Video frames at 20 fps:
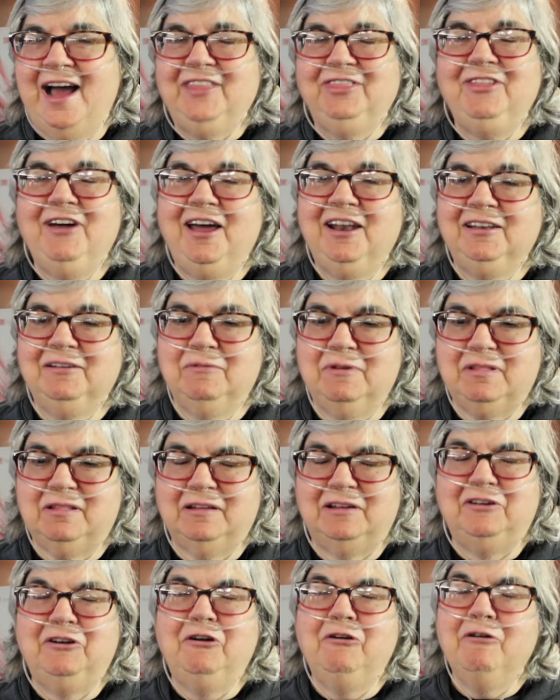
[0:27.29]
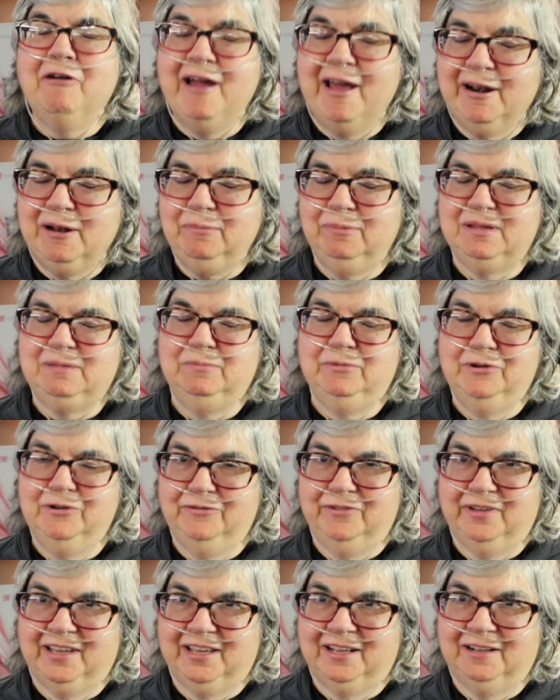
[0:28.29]
I thought it was incredibly
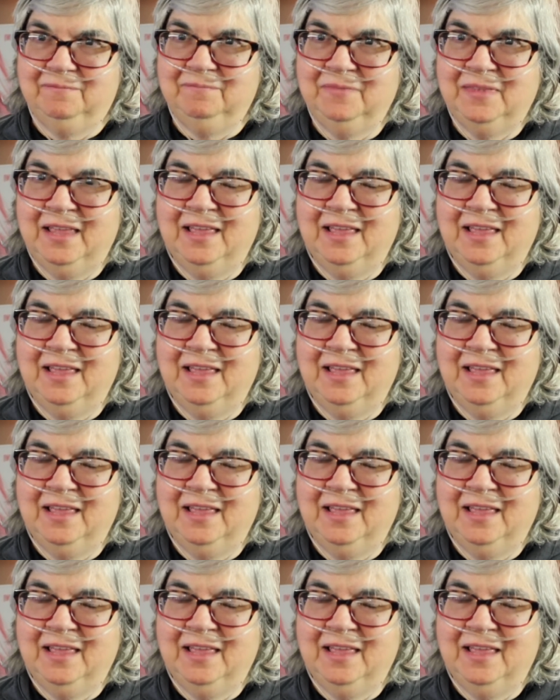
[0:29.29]
moving.